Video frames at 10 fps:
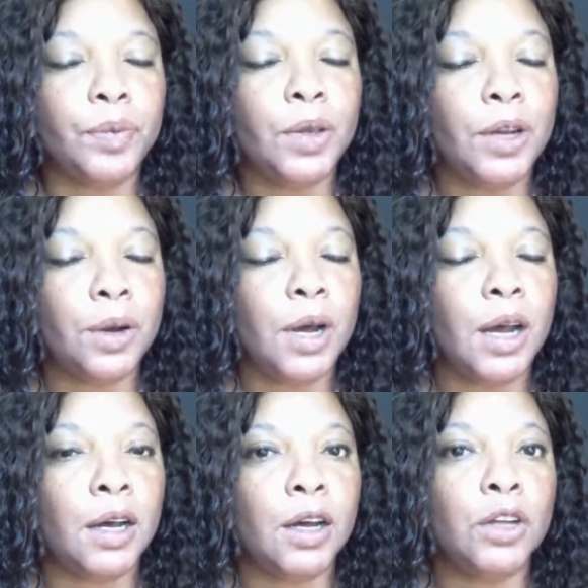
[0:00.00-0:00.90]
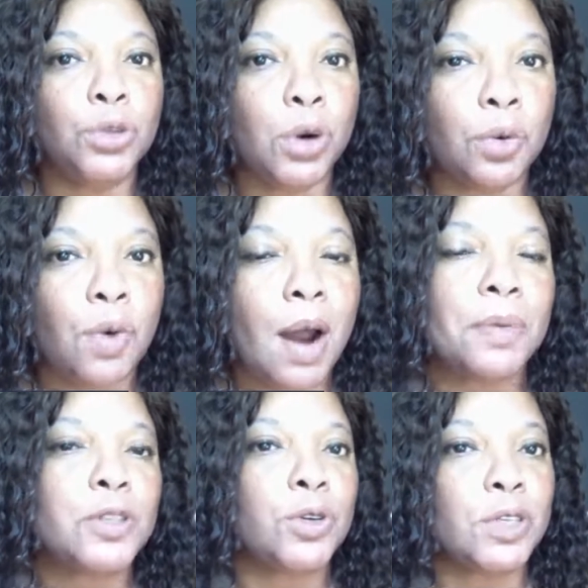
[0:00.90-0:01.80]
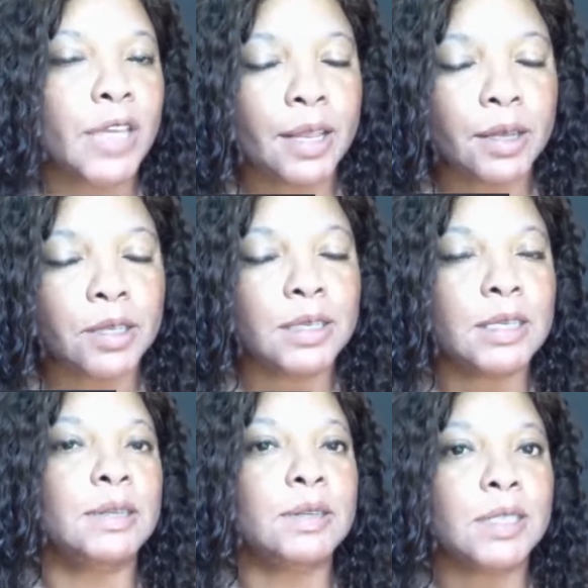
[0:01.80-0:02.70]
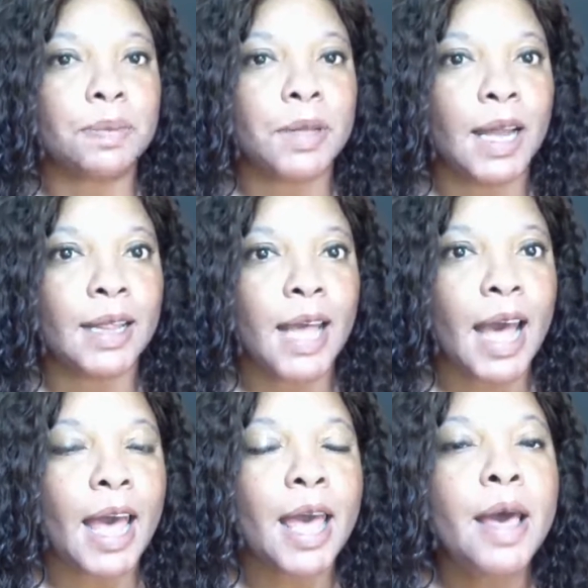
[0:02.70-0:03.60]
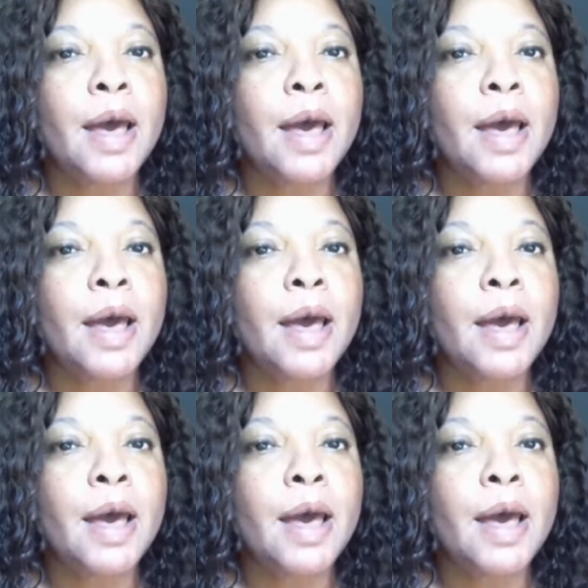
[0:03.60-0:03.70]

Nora Roberts or a Danielle Steele or something like that.